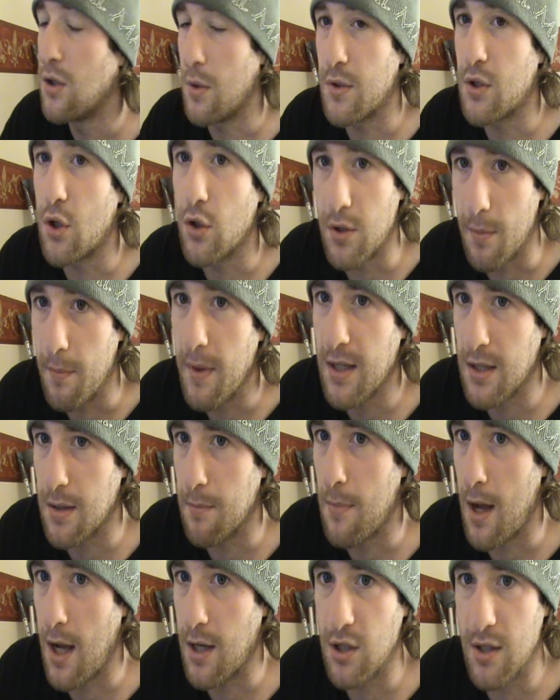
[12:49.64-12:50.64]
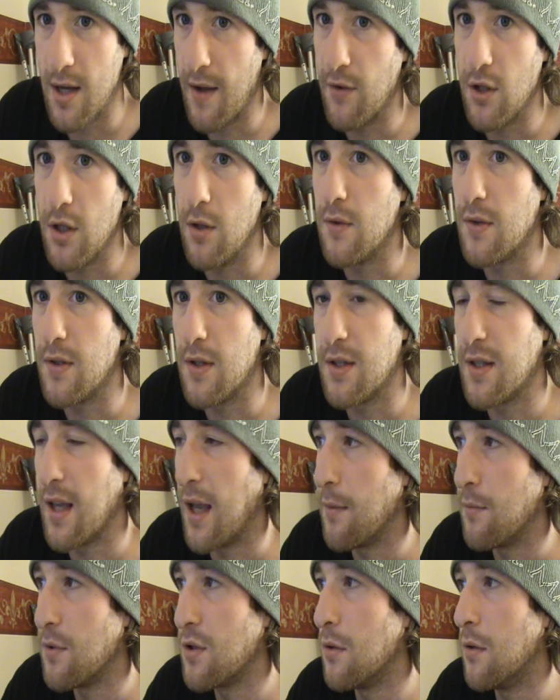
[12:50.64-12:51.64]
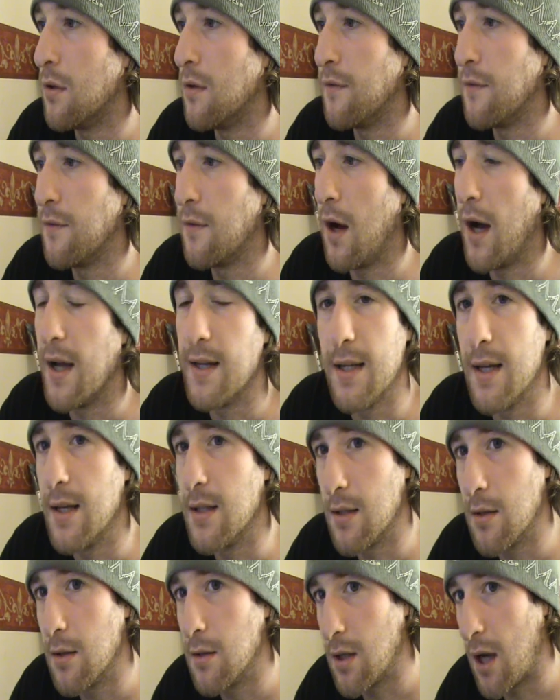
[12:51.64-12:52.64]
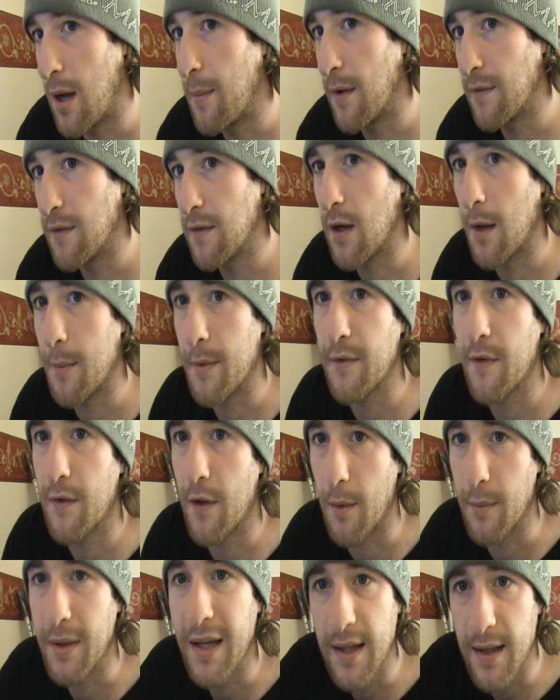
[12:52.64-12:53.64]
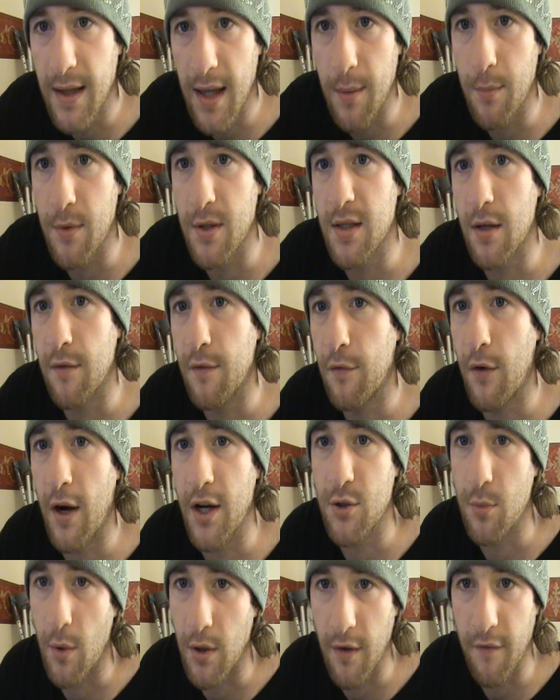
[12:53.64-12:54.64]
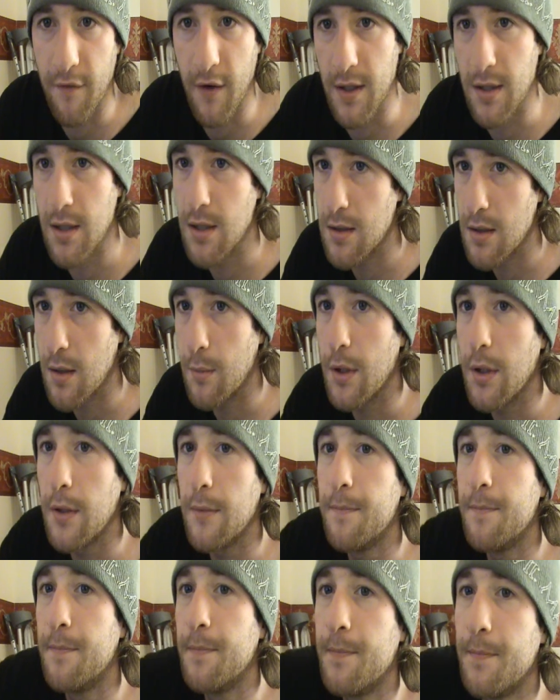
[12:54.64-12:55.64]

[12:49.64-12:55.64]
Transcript: So it's good to mix and match. Never use the same sort of ideas time after time after time. You need to keep yourself fresh while you're fighting someone.